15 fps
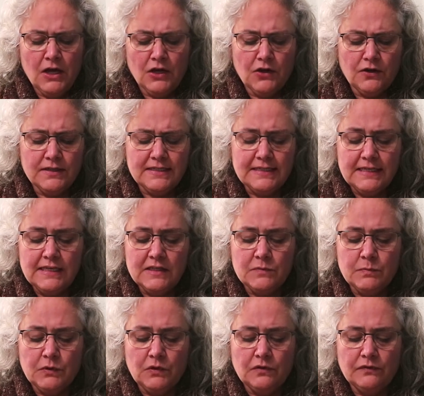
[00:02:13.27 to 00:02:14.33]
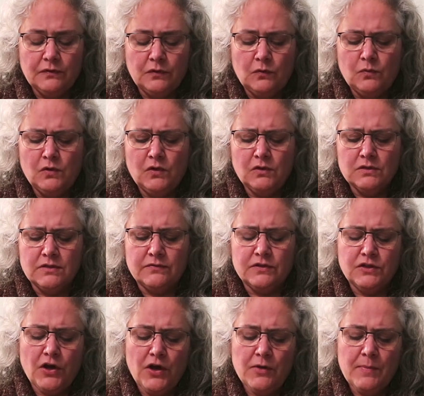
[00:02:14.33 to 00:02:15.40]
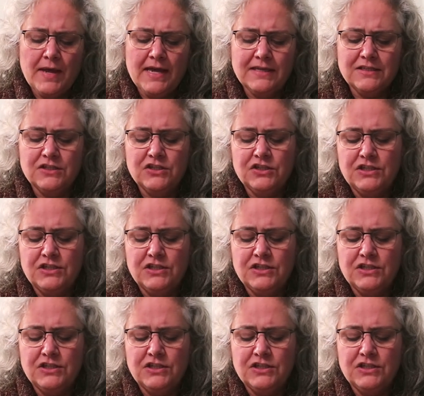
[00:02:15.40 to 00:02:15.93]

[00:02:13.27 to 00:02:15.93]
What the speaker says: God's city is beautiful, walls of topaz,